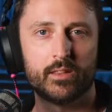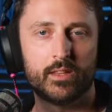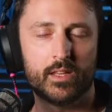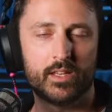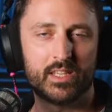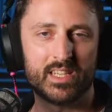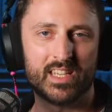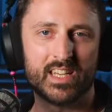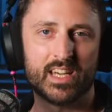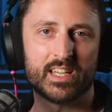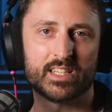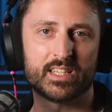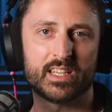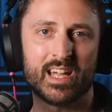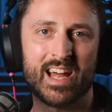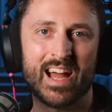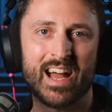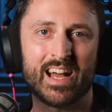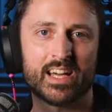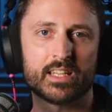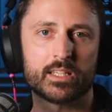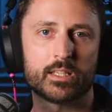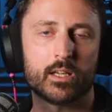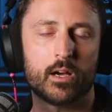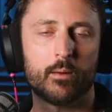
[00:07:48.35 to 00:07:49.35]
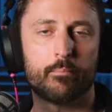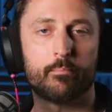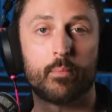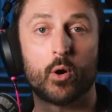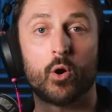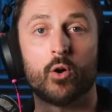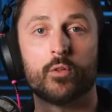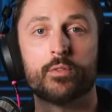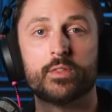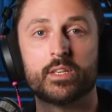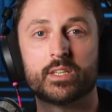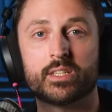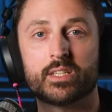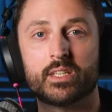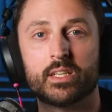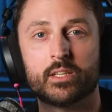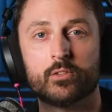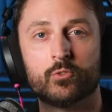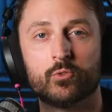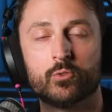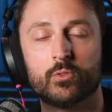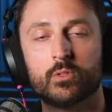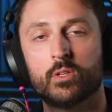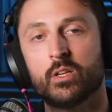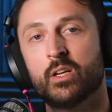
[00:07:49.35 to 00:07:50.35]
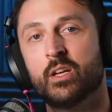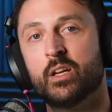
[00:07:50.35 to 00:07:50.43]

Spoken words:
the de-esser acts upon the signal.